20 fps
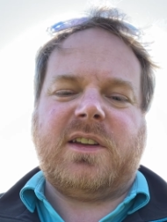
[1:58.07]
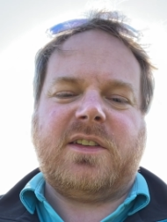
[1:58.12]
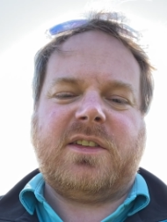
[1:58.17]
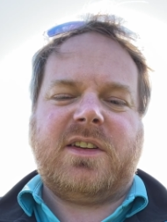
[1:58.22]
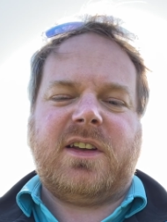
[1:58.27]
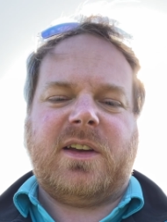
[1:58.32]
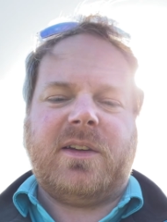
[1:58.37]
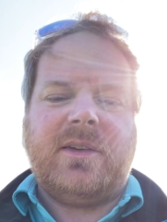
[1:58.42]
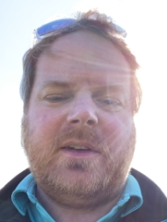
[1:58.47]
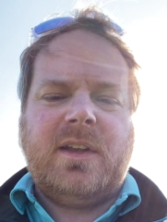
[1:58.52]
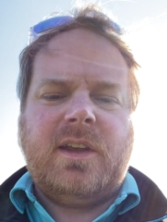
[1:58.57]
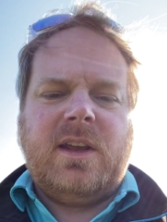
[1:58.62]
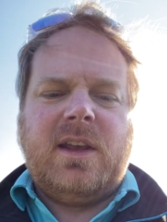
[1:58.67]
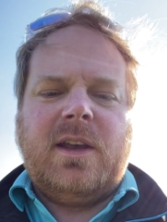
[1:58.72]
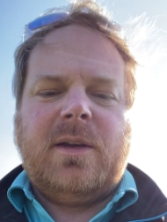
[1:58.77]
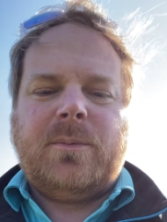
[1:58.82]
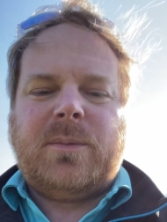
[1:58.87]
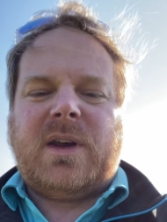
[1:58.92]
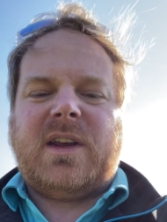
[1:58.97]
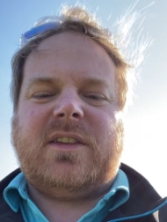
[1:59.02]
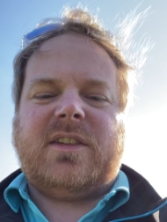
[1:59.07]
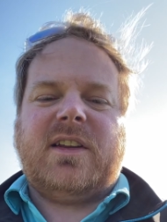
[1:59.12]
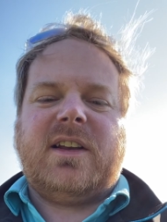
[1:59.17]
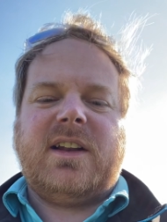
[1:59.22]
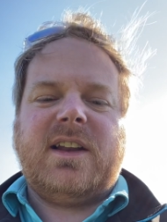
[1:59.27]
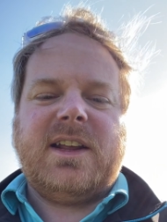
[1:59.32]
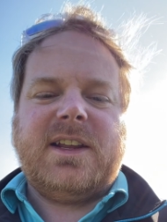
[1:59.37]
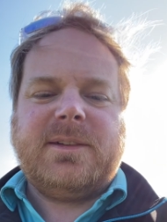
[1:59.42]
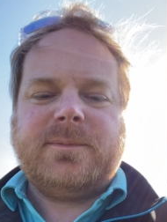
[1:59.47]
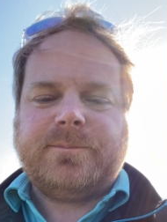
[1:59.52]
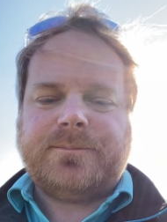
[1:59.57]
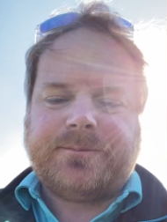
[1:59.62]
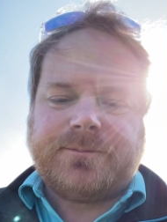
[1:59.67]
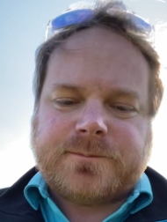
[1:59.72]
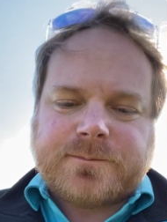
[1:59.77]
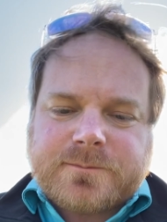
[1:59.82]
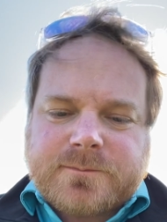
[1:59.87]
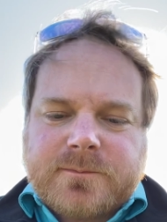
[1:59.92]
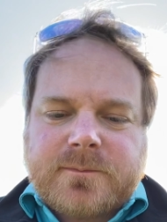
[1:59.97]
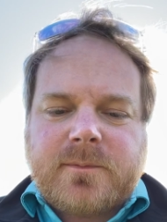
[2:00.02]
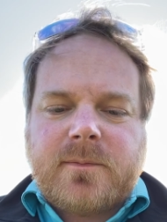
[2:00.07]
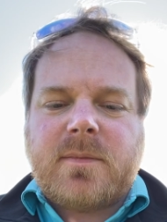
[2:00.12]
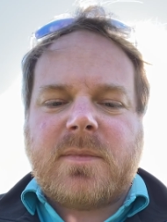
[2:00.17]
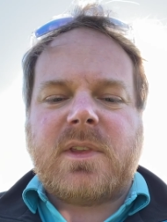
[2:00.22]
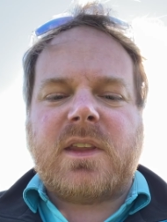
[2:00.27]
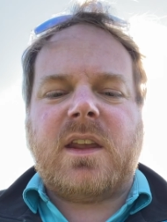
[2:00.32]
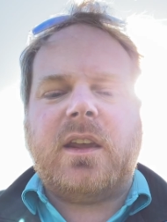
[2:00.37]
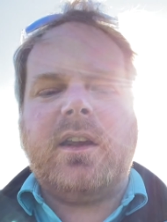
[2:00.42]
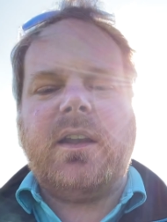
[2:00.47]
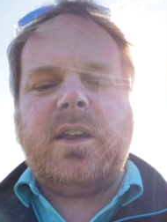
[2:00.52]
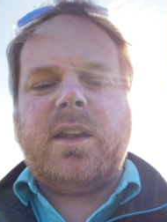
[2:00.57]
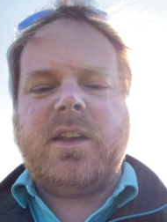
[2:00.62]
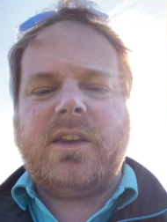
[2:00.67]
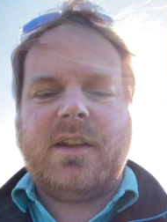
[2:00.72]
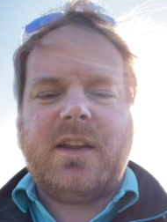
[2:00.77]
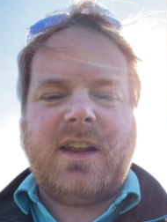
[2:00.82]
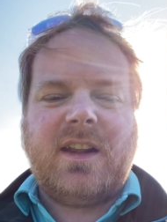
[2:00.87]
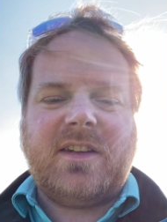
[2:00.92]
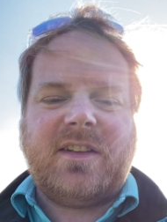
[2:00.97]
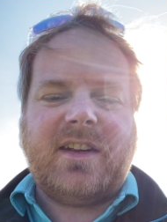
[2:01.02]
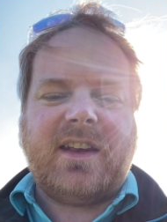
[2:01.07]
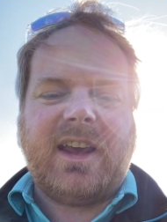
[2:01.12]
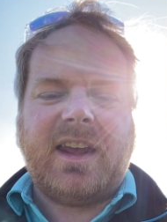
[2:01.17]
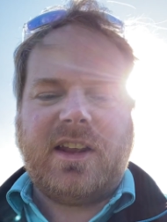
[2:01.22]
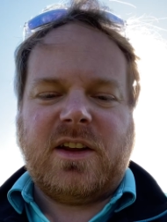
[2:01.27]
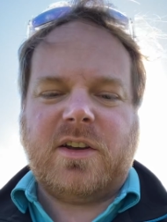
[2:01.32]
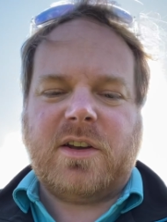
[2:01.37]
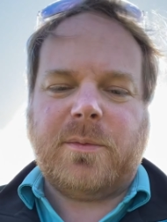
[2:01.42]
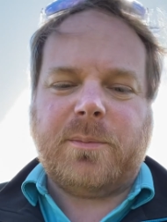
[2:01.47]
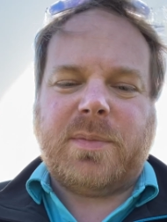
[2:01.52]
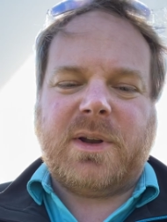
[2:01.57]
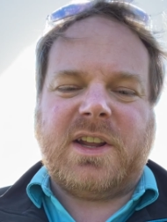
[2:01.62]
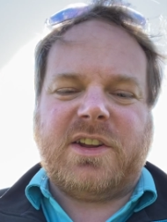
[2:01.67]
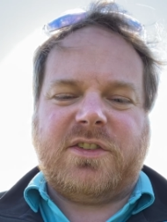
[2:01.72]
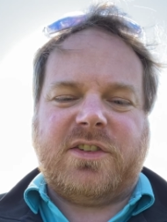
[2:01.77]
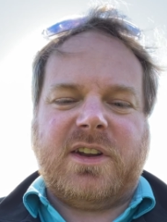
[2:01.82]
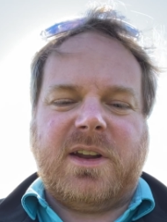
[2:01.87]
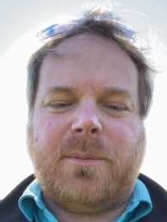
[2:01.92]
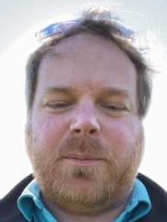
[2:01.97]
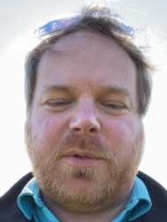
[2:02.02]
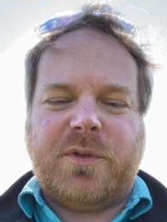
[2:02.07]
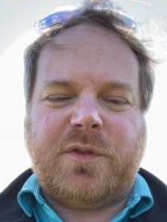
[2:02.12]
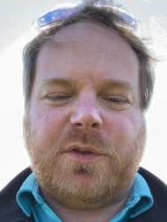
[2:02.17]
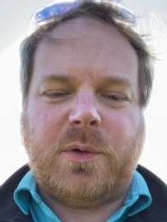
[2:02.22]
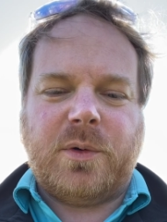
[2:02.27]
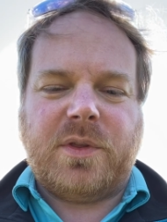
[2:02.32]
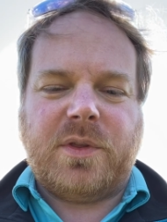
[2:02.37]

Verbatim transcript: So basically, you need to get your completion in before